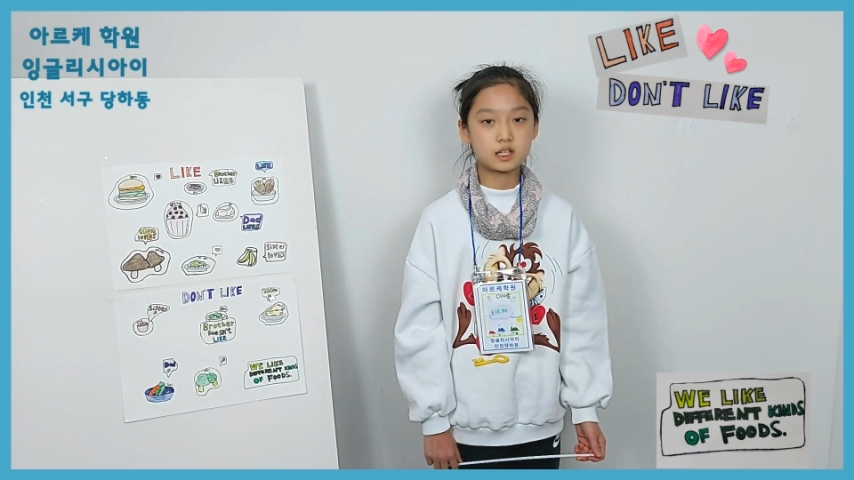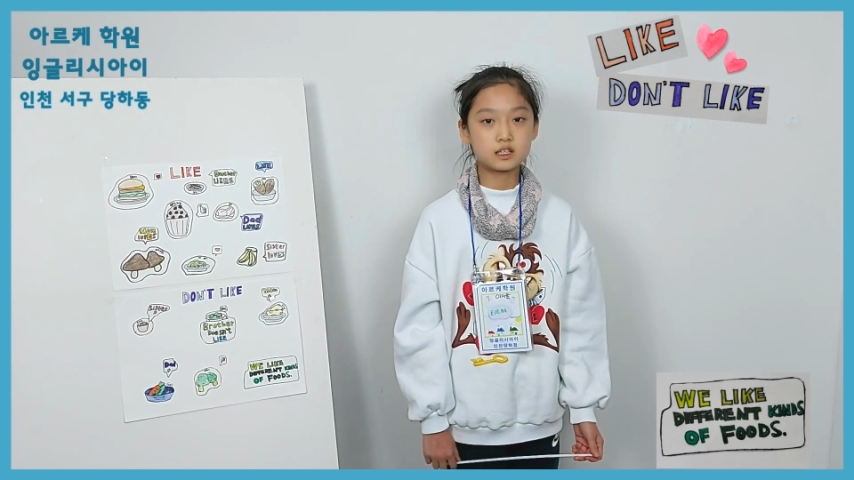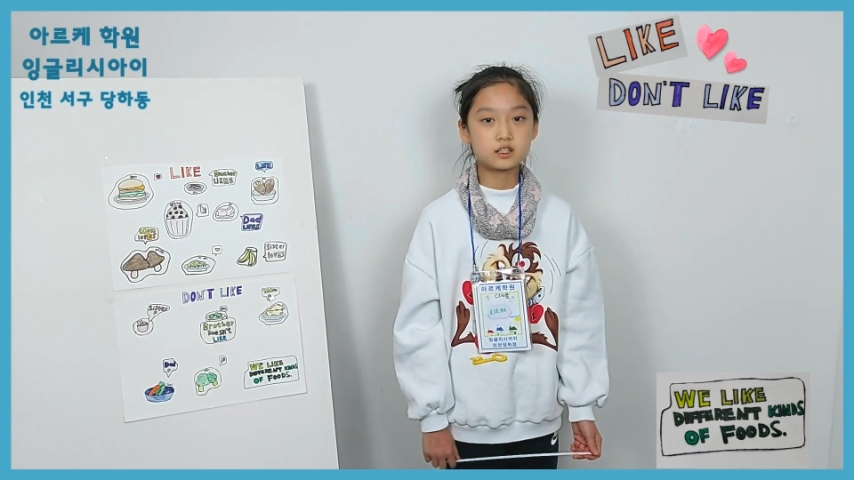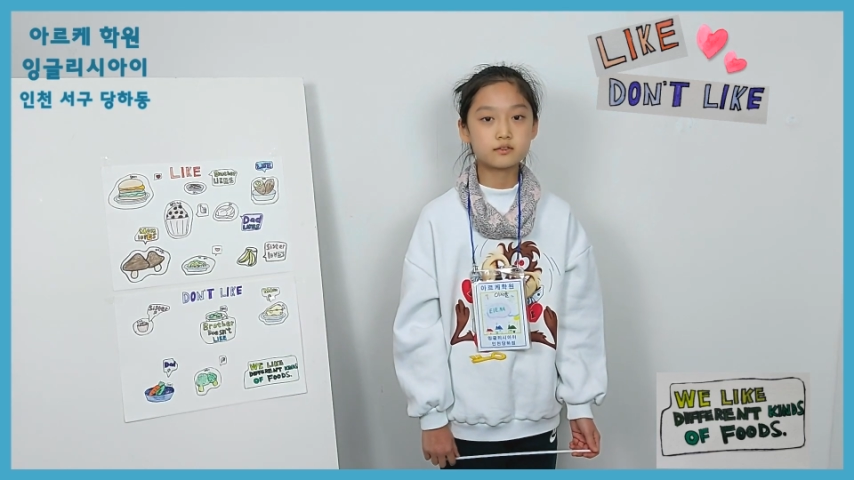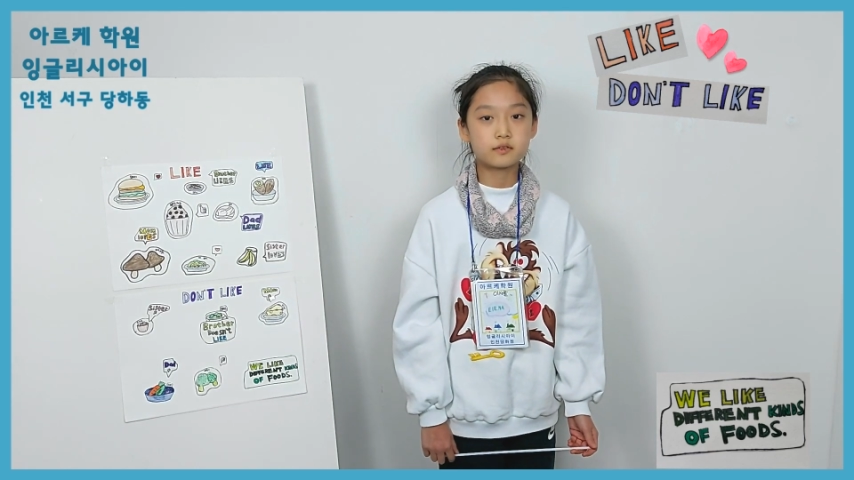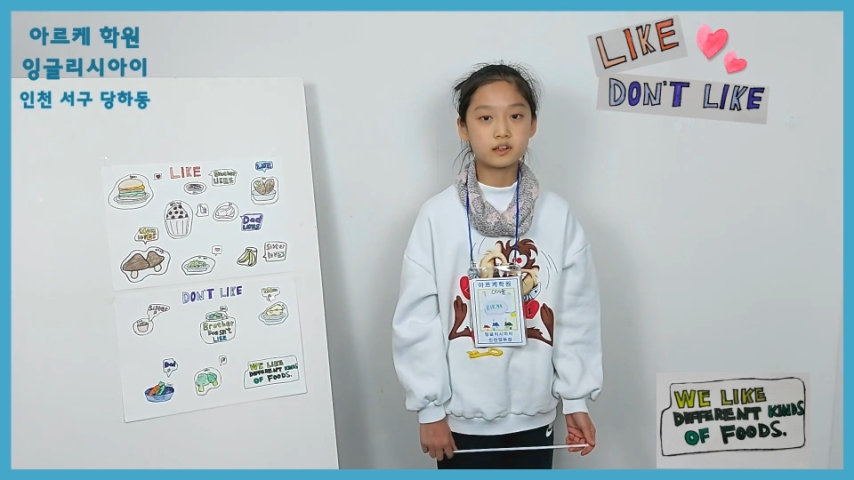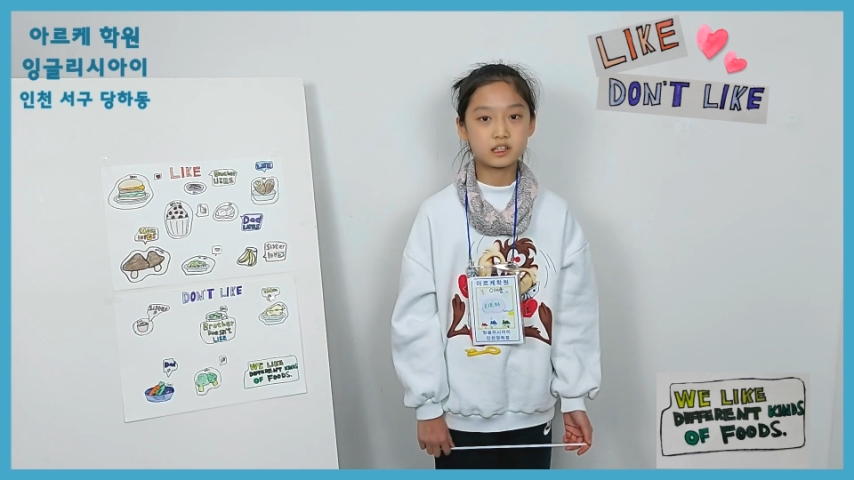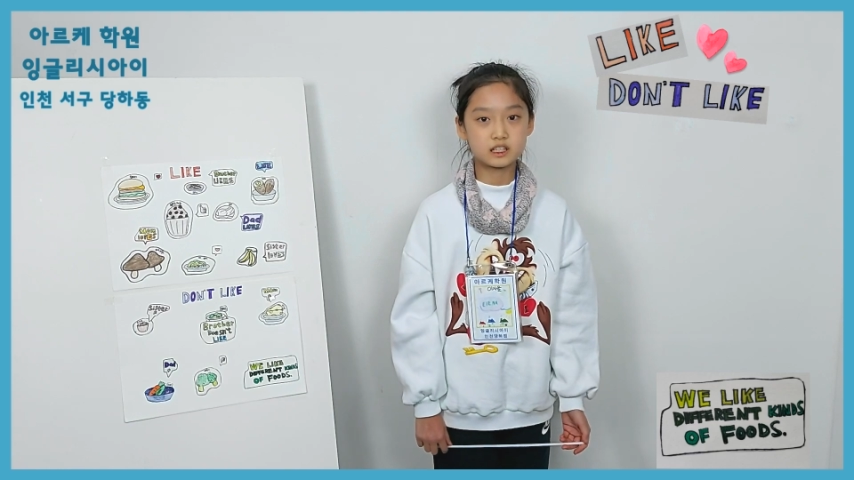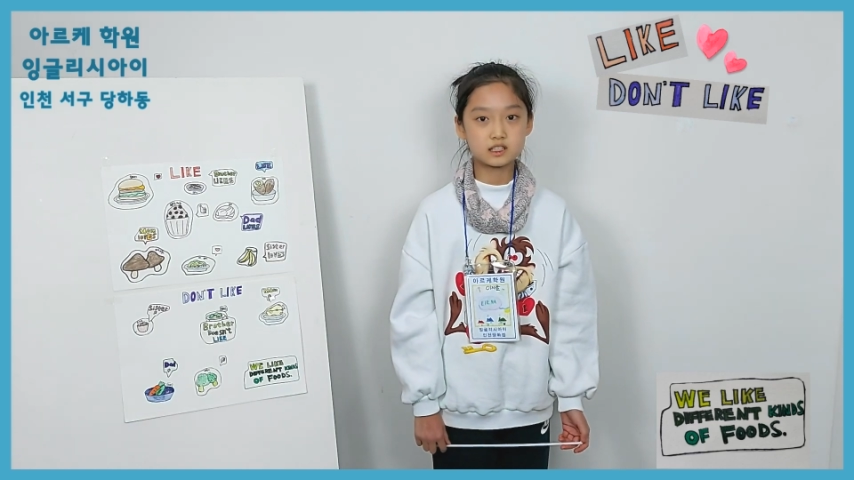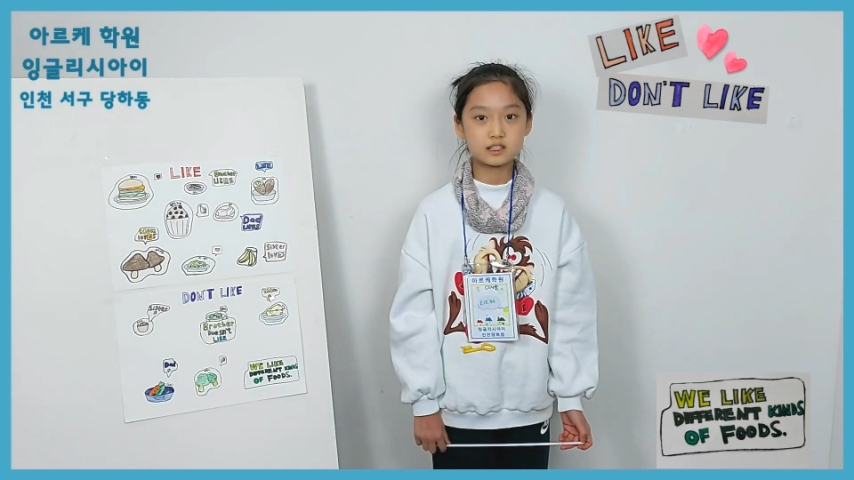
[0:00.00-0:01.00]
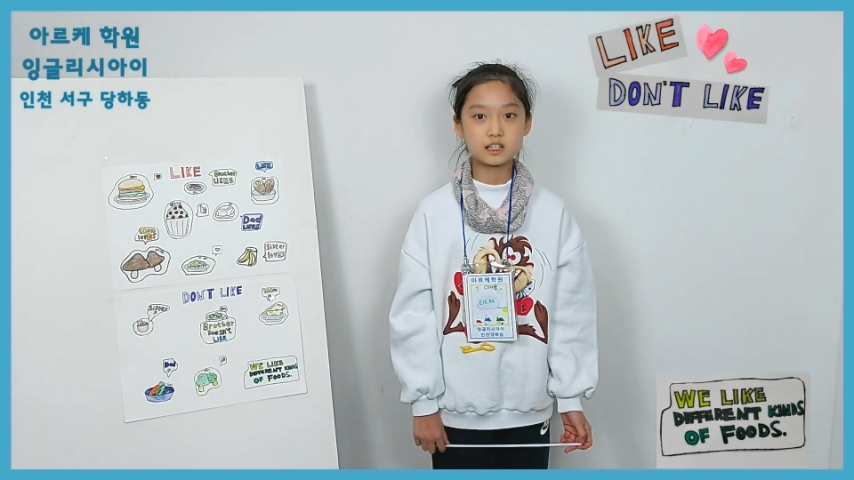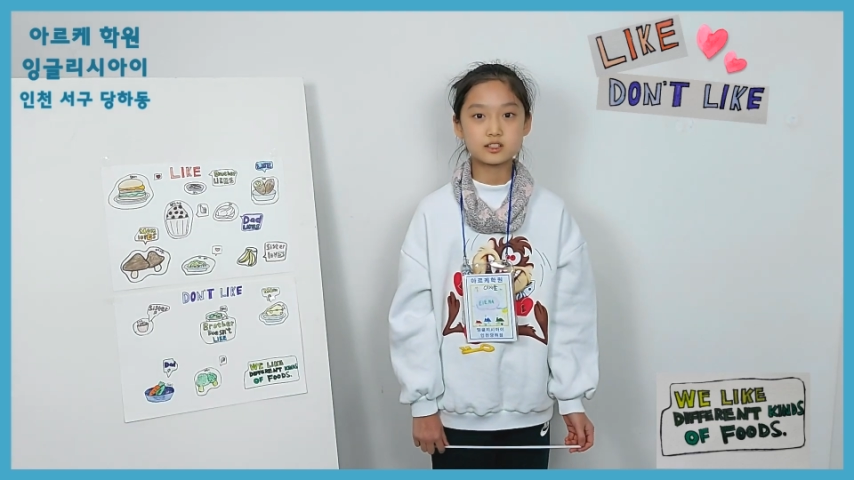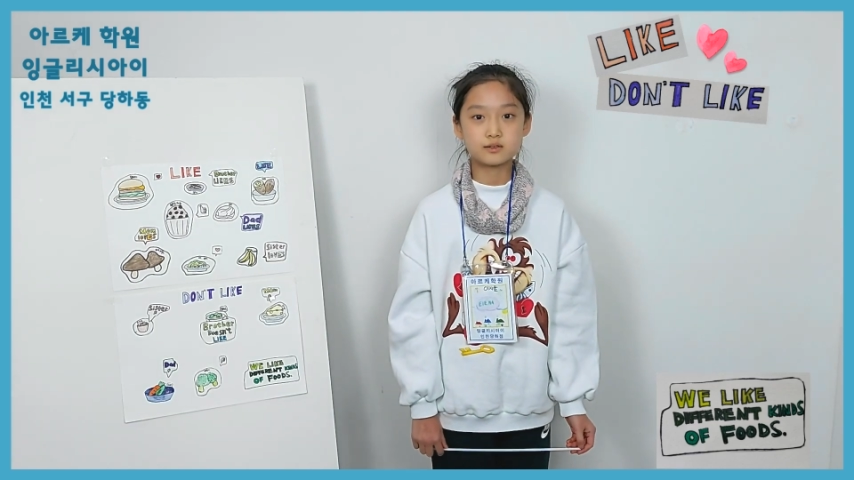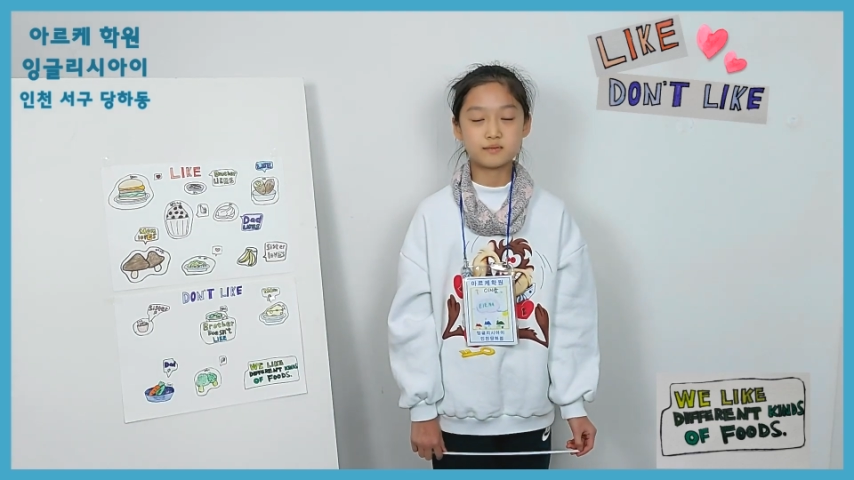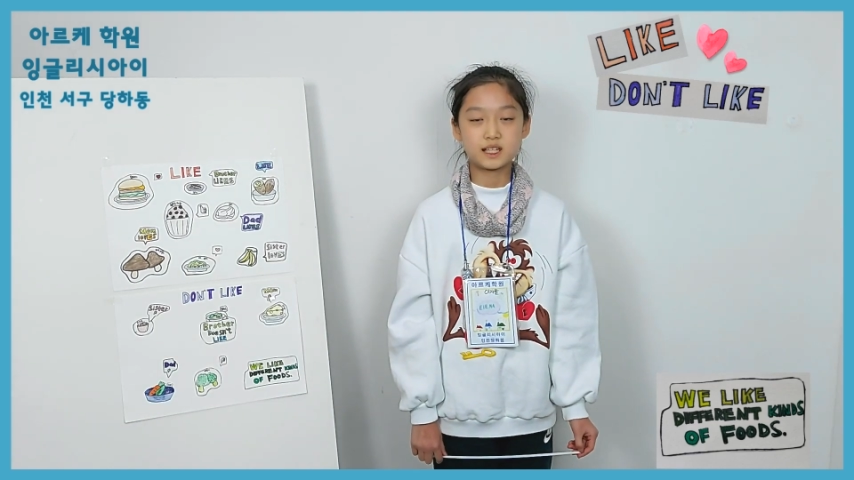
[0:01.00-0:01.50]
Thank you for listening
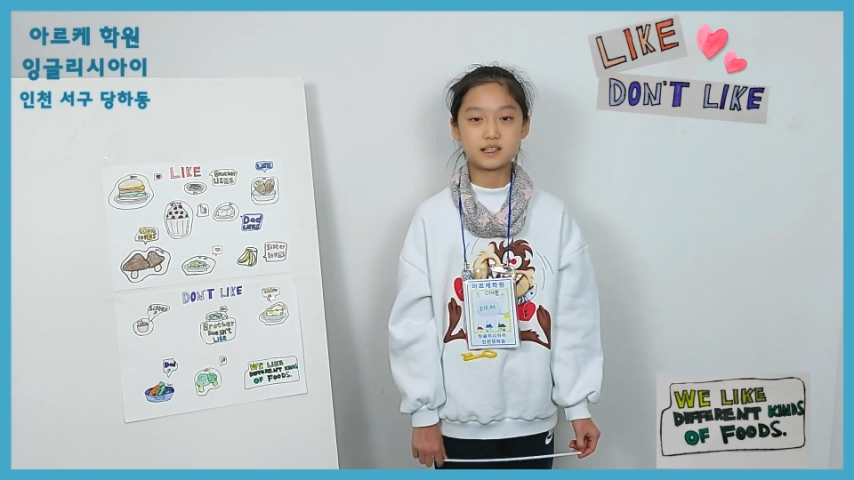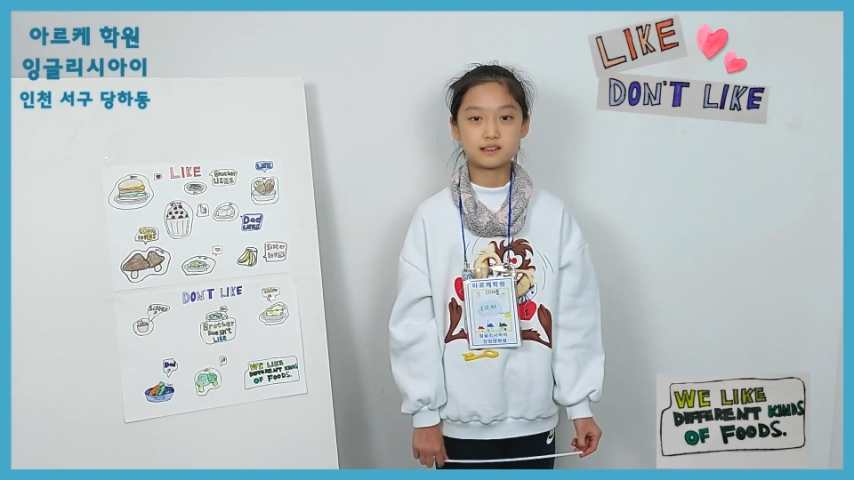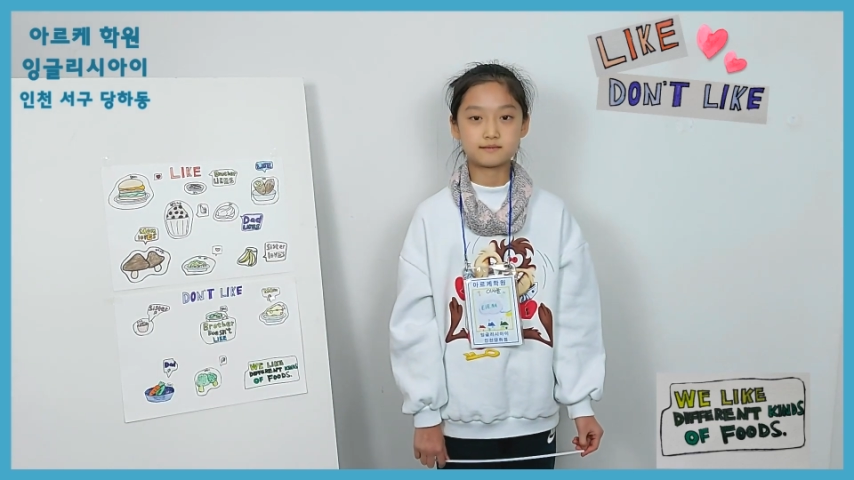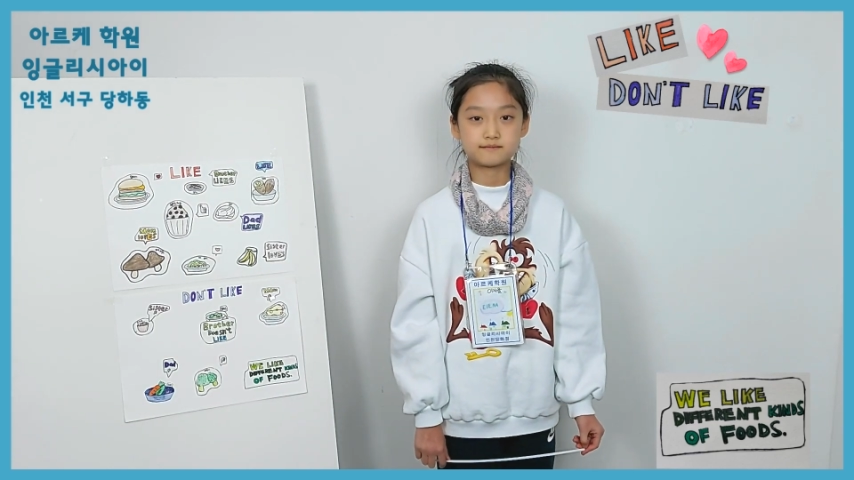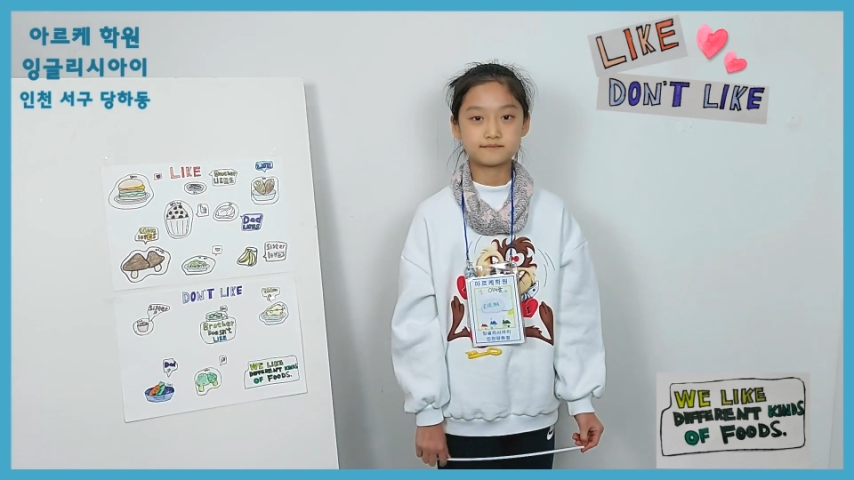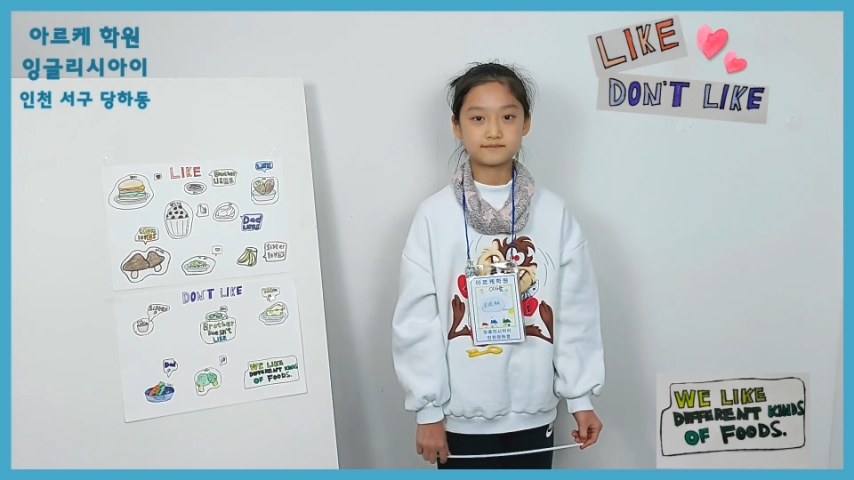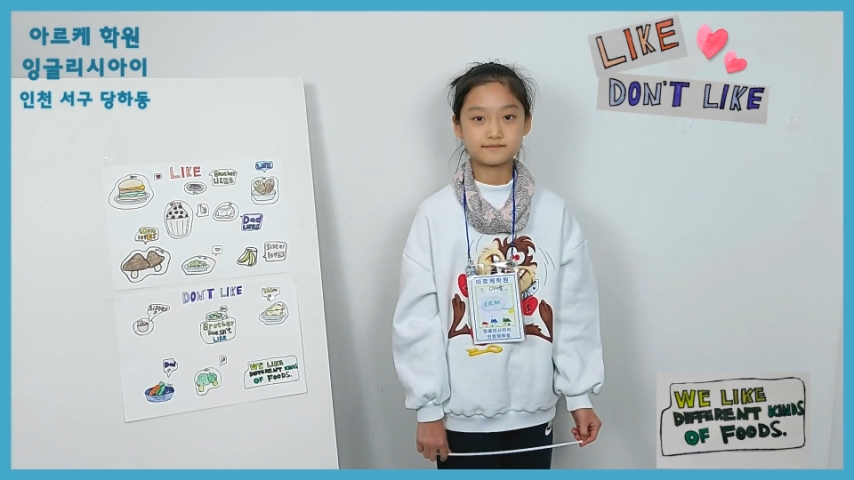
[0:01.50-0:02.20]
to me.